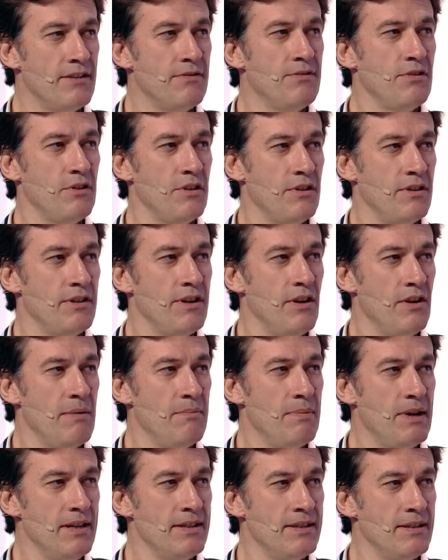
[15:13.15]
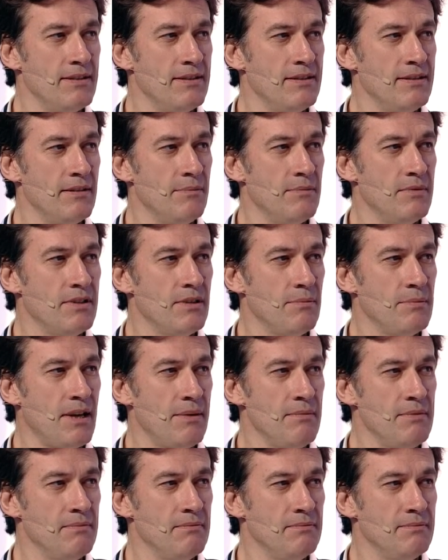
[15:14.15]
for the Olympics
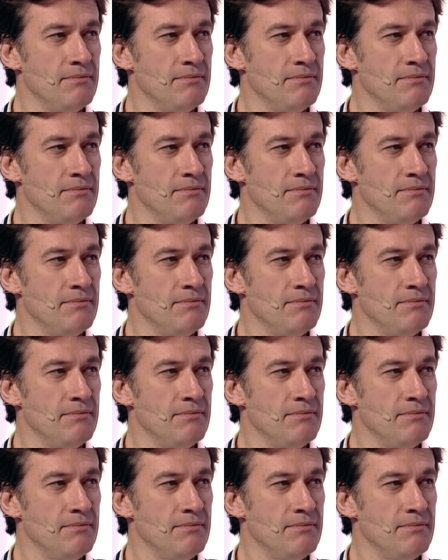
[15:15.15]
sometimes?